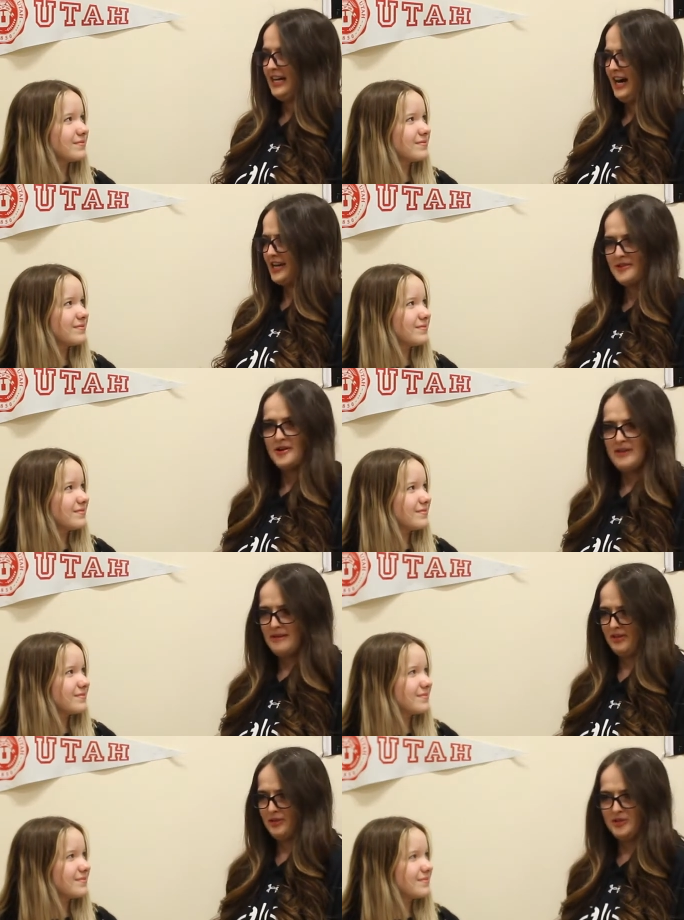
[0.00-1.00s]
Speaker 1: I don't know,
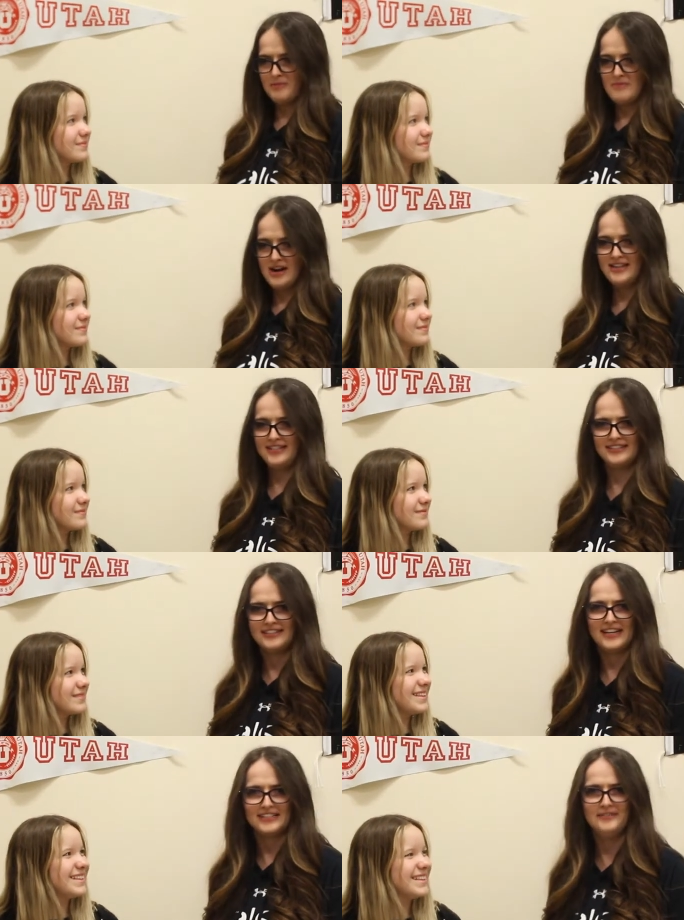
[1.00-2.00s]
am I losing my mind? Is
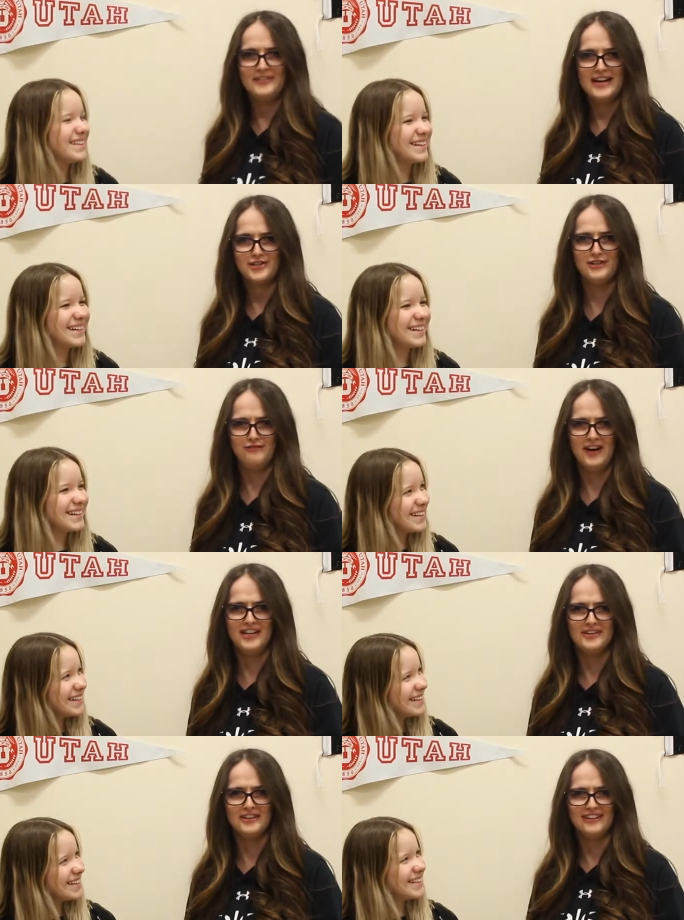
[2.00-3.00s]
this activity actually
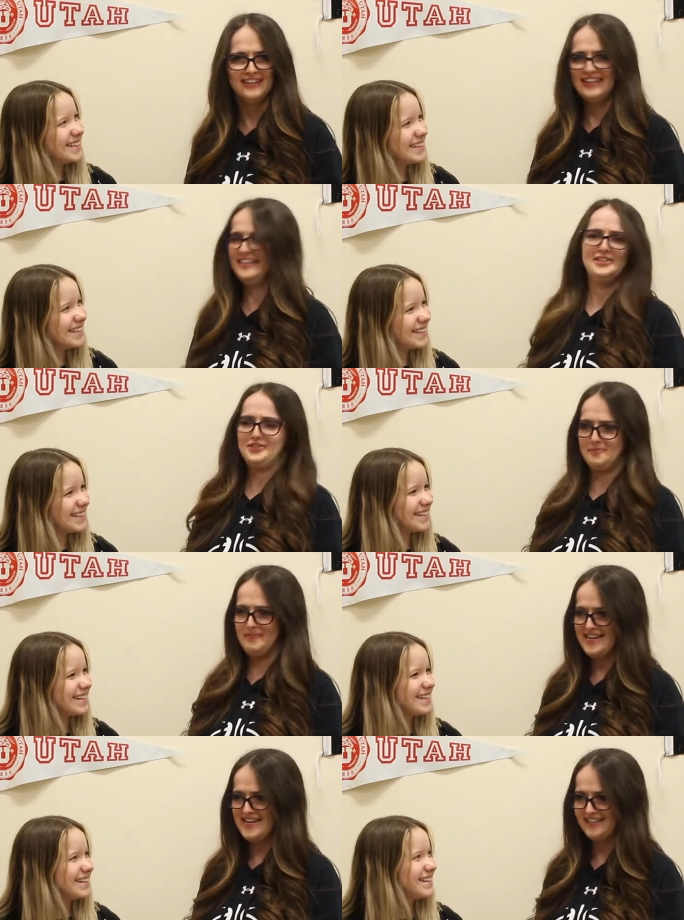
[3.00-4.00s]
fun or is it just
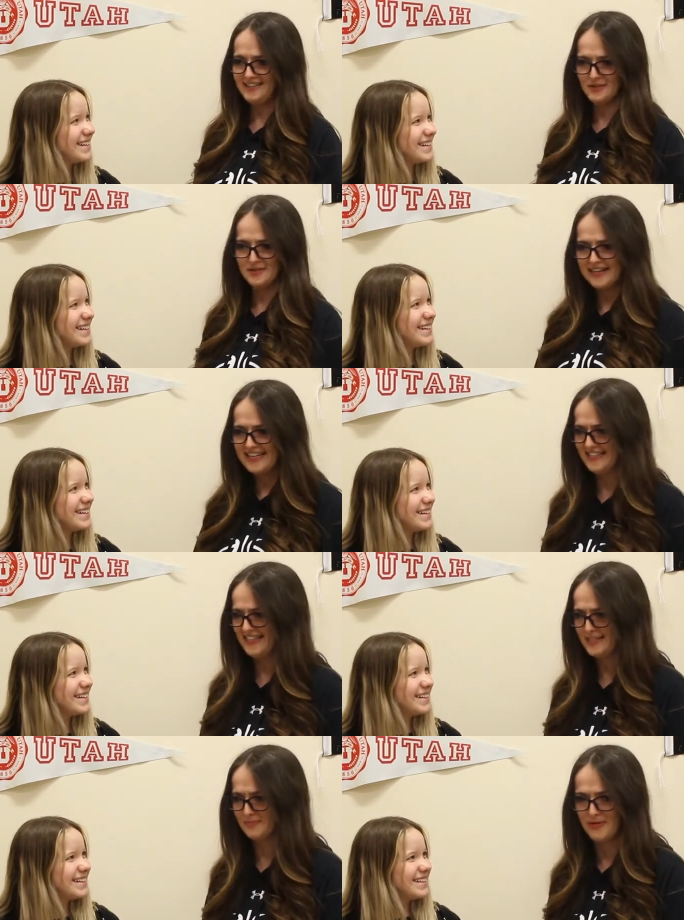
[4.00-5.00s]
me? Or do my kids
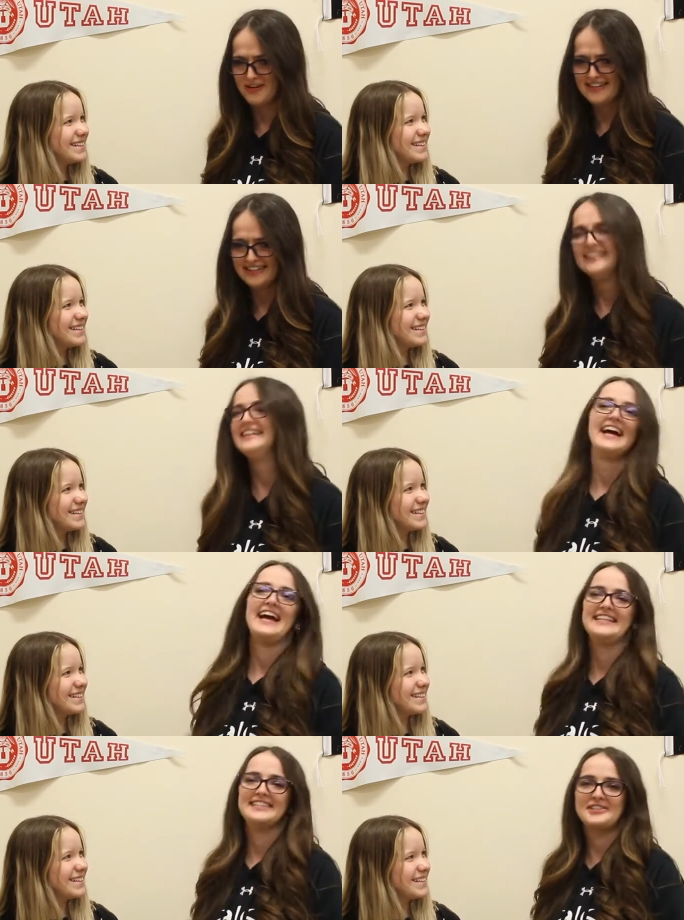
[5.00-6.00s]
think it's boring?
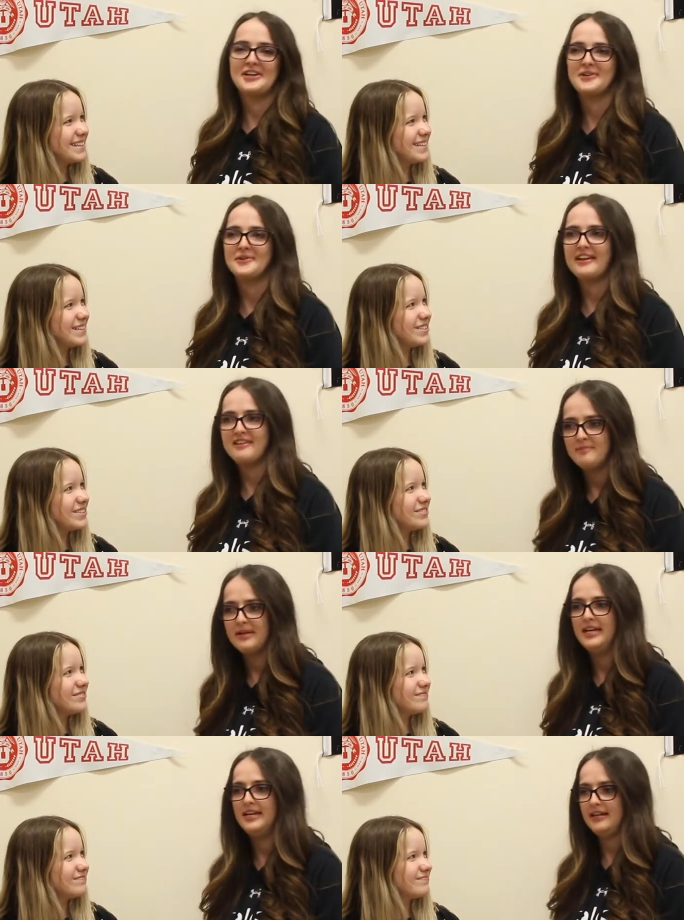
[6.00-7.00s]
And so they've
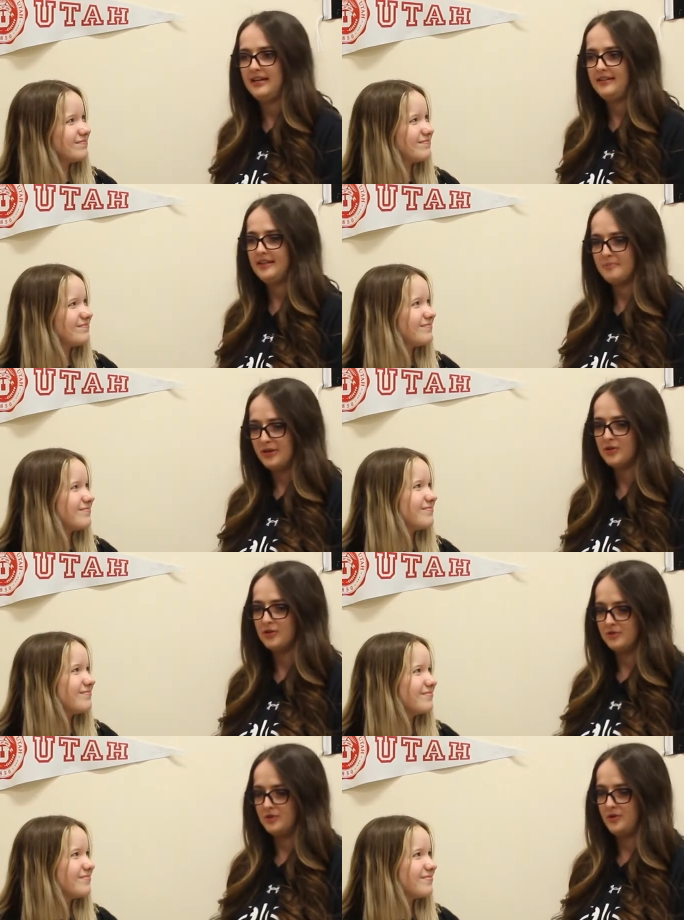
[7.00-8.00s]
been, I think, a
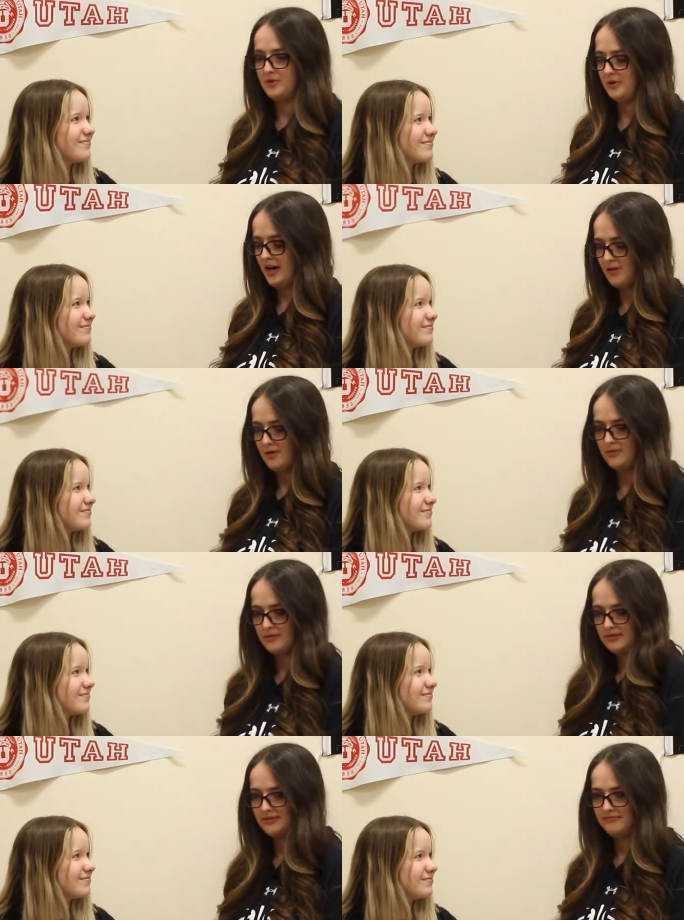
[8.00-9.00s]
pinnacle to how
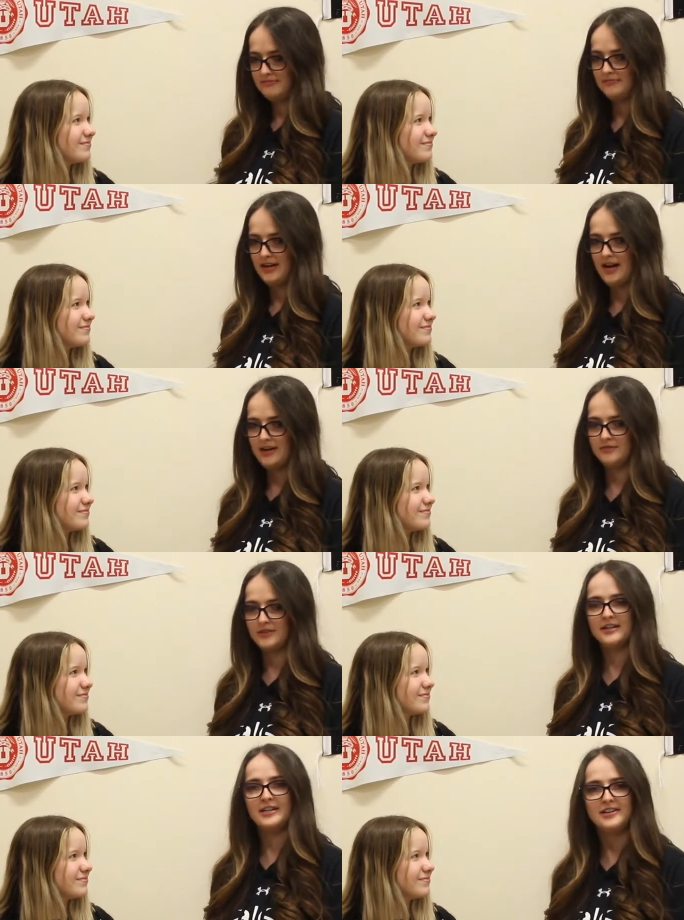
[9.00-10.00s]
I've
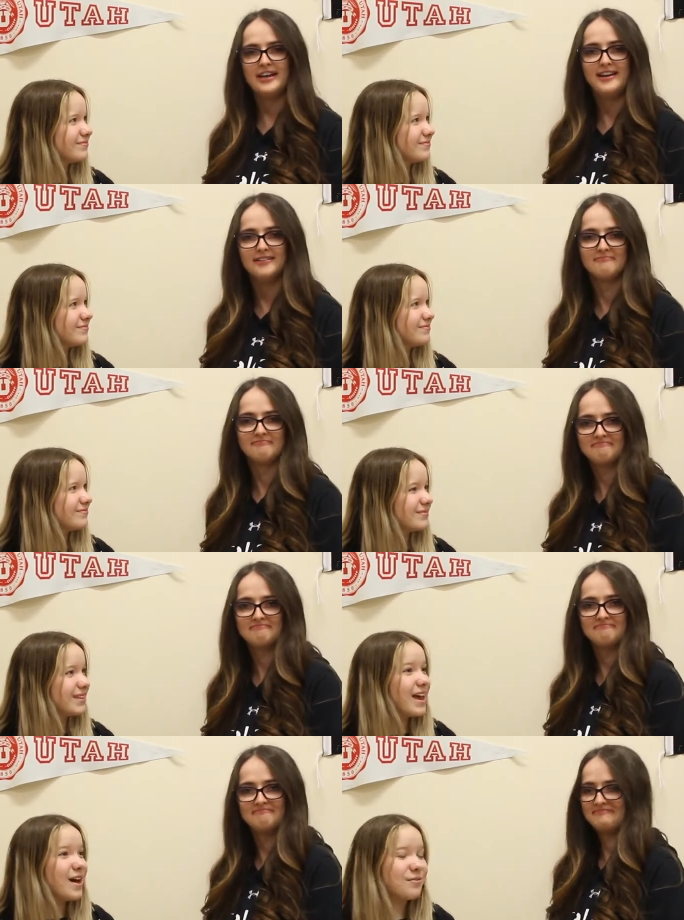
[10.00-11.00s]
gotten here today.
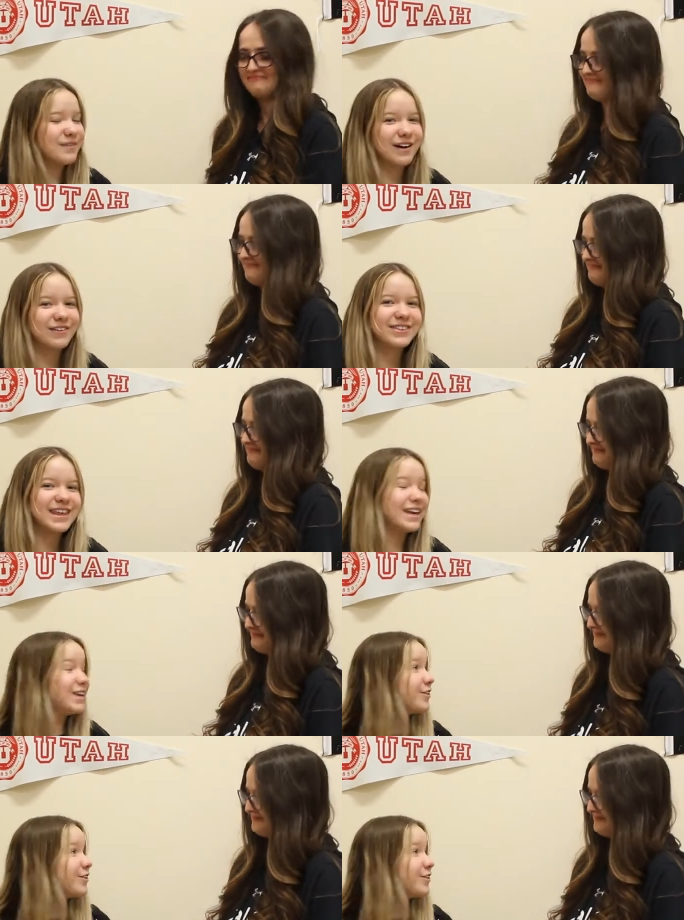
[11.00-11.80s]
Speaker 2: Well, thank